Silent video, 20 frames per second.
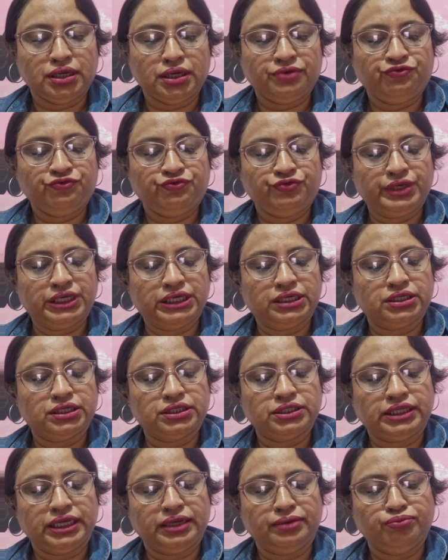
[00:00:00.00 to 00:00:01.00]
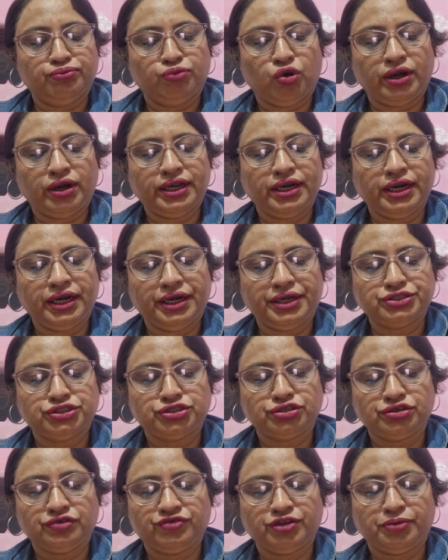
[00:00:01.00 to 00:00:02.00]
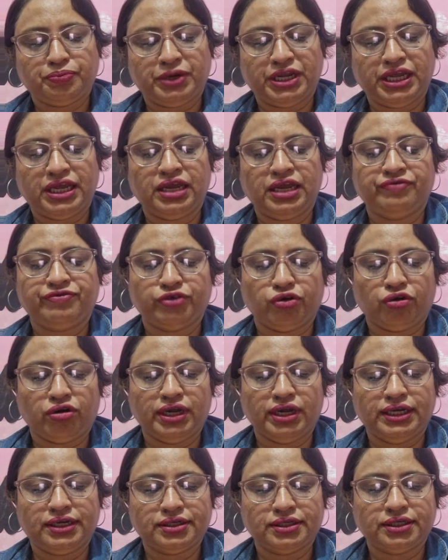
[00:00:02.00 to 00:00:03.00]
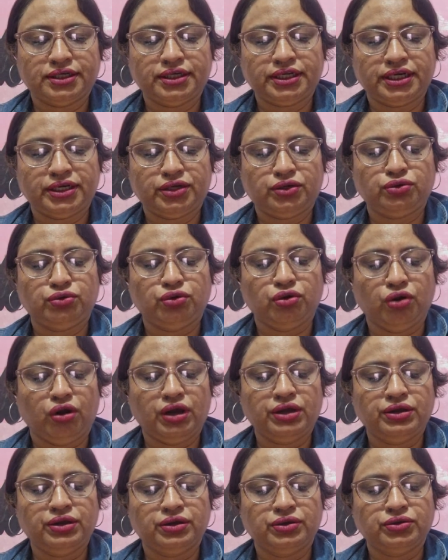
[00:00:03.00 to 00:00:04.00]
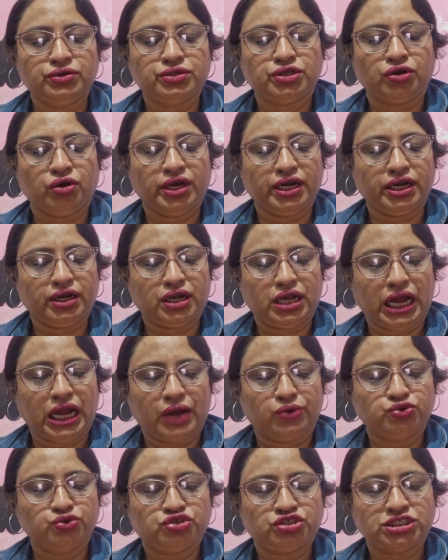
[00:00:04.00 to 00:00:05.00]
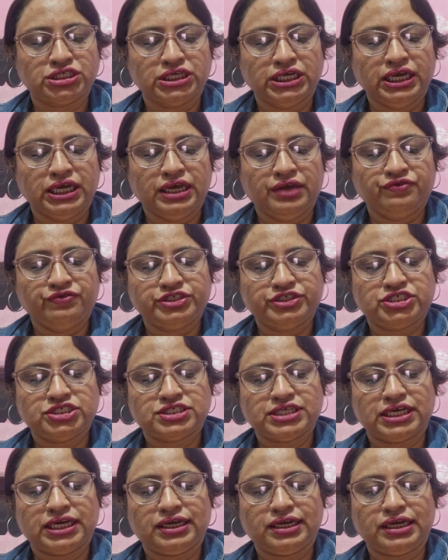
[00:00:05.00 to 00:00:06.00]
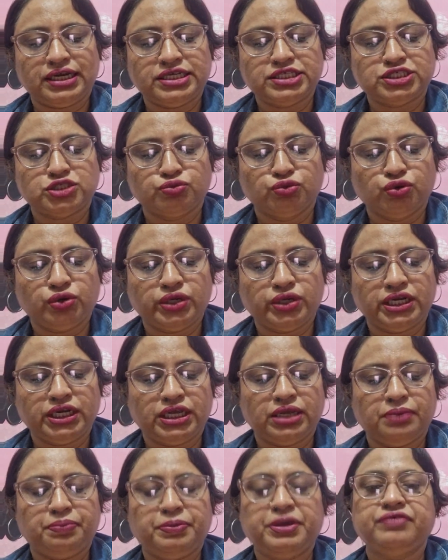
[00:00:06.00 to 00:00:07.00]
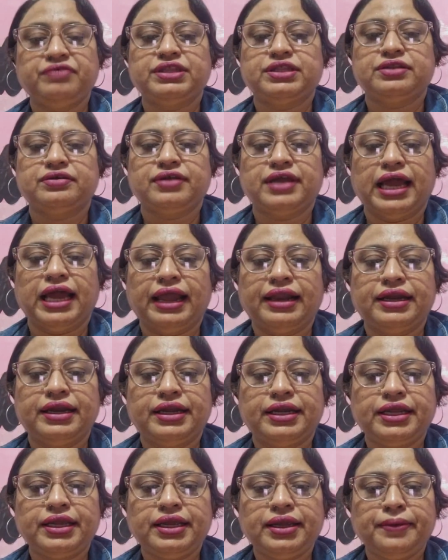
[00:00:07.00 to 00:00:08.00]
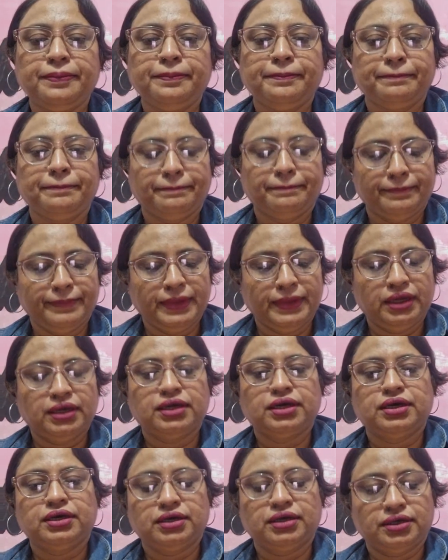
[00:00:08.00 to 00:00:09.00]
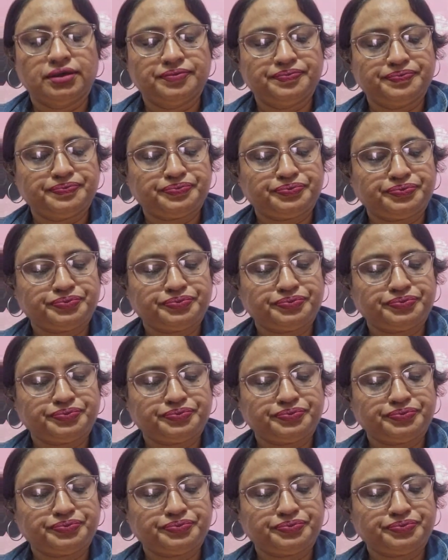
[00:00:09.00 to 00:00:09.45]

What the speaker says: Then modern edition of the play have altered it to Gaunt on a couch, which is at least more in keeping with reality. Uh,